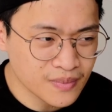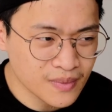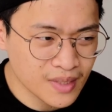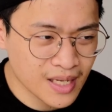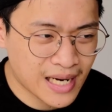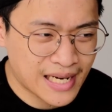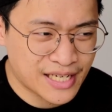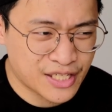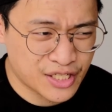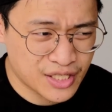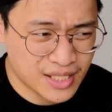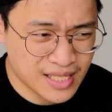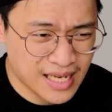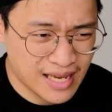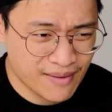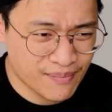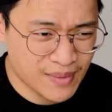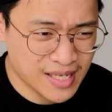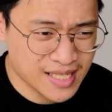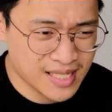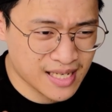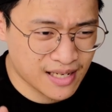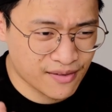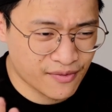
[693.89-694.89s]
I just gave
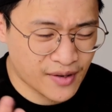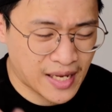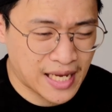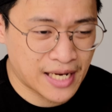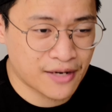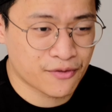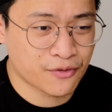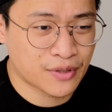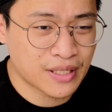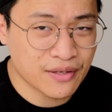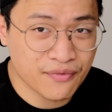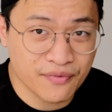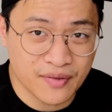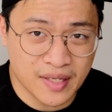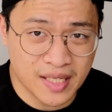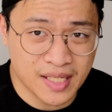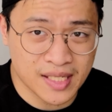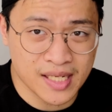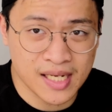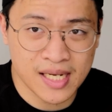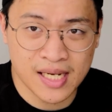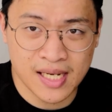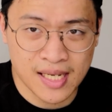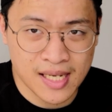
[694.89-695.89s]
myself a
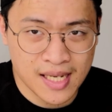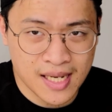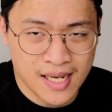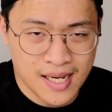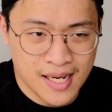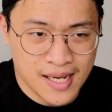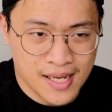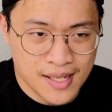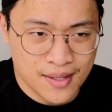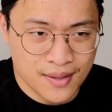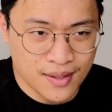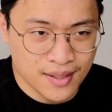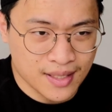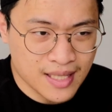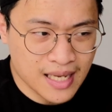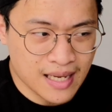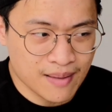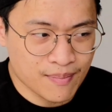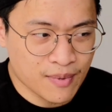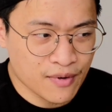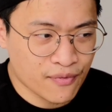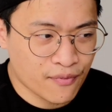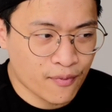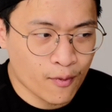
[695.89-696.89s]
refeed the day
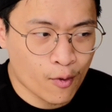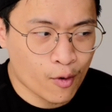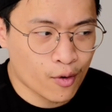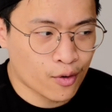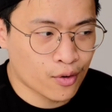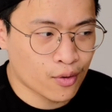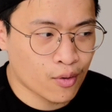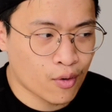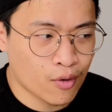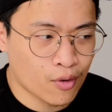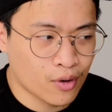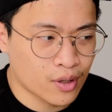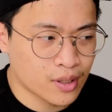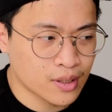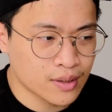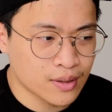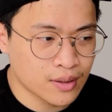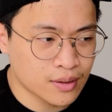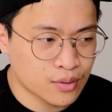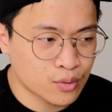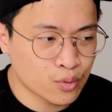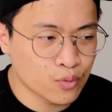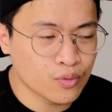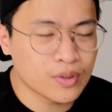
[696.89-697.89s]
before or
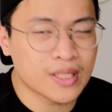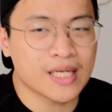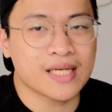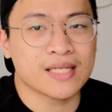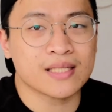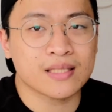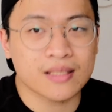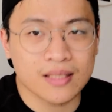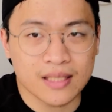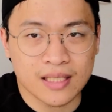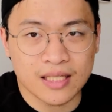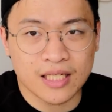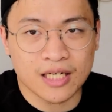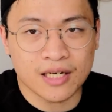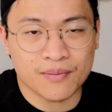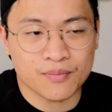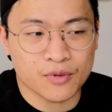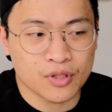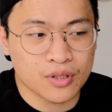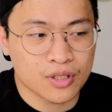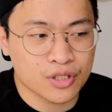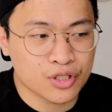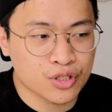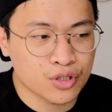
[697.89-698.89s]
the 2 days leading up
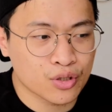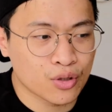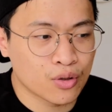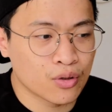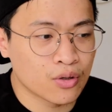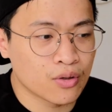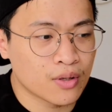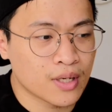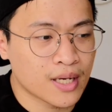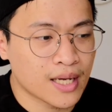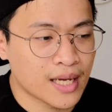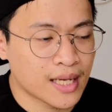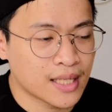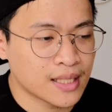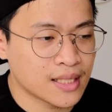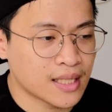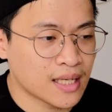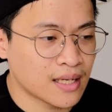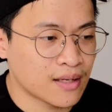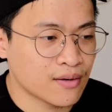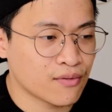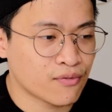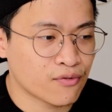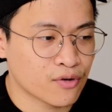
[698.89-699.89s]
to the show, and
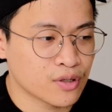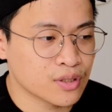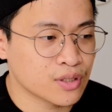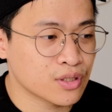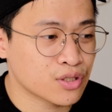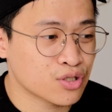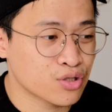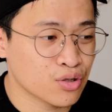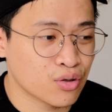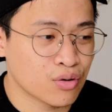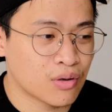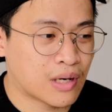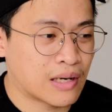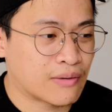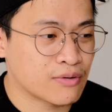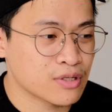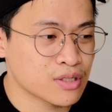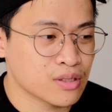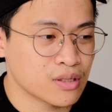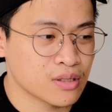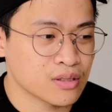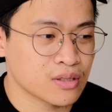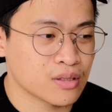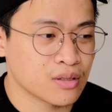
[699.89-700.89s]
then for the show I was
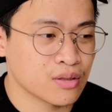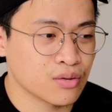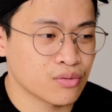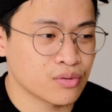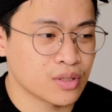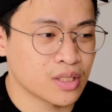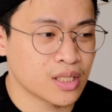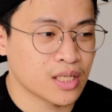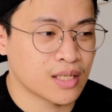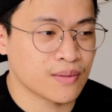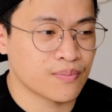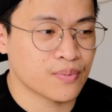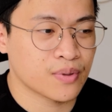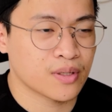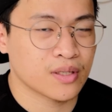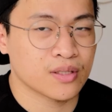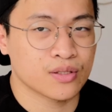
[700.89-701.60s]
also loading up